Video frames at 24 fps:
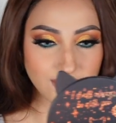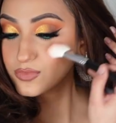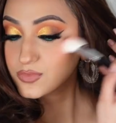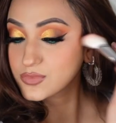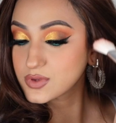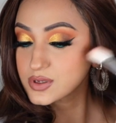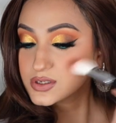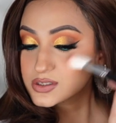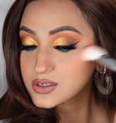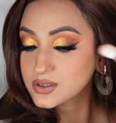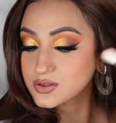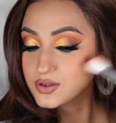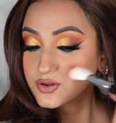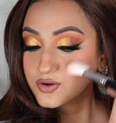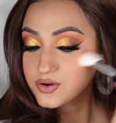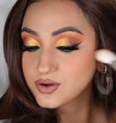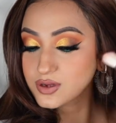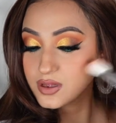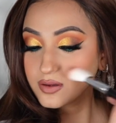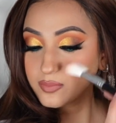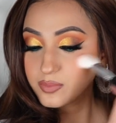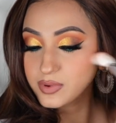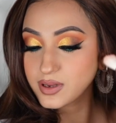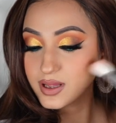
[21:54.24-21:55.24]
Just going to
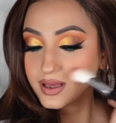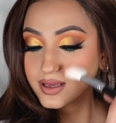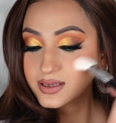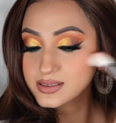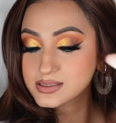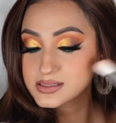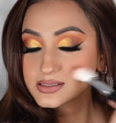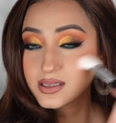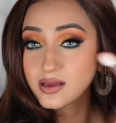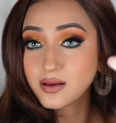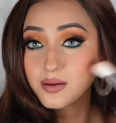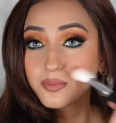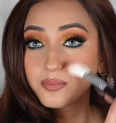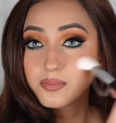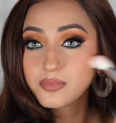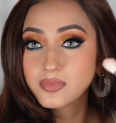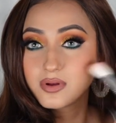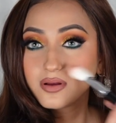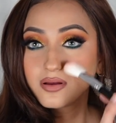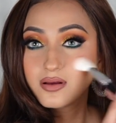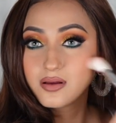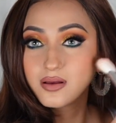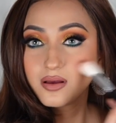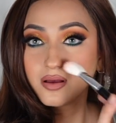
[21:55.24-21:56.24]
reapply
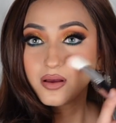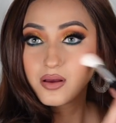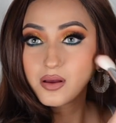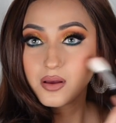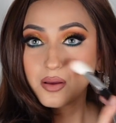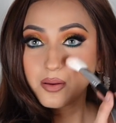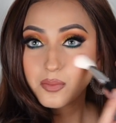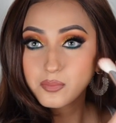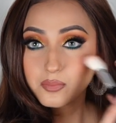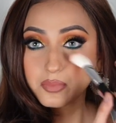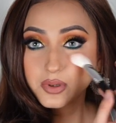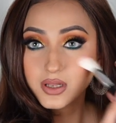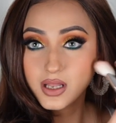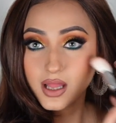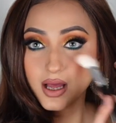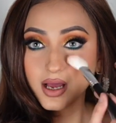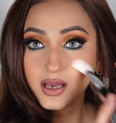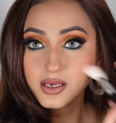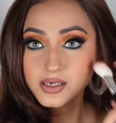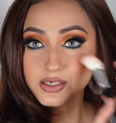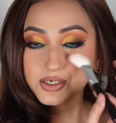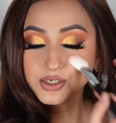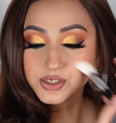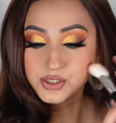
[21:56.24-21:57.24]
some
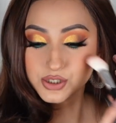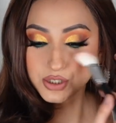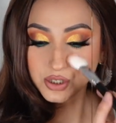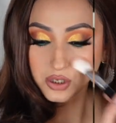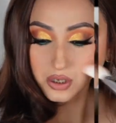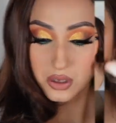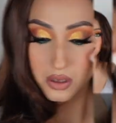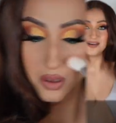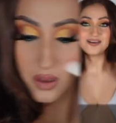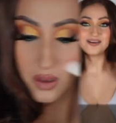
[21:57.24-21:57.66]
blush.